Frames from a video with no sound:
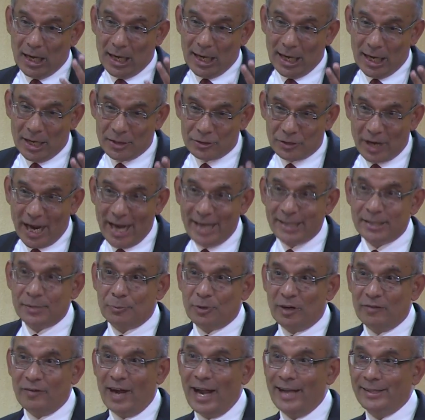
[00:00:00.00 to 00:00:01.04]
a right
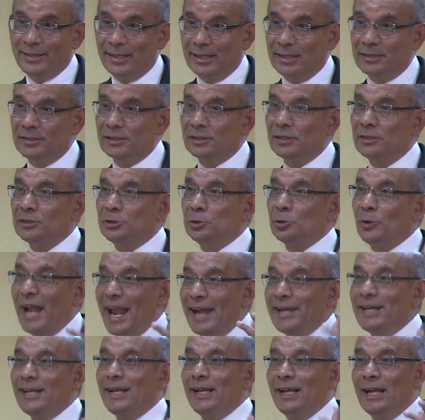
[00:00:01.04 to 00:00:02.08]
provided to
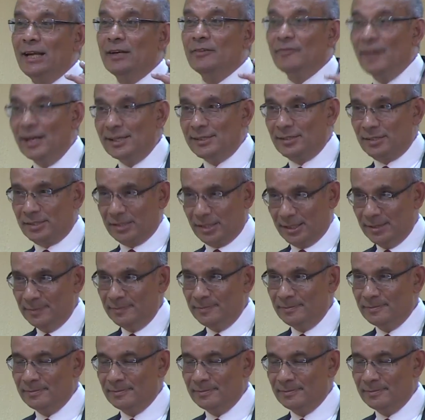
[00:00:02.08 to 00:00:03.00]
any investor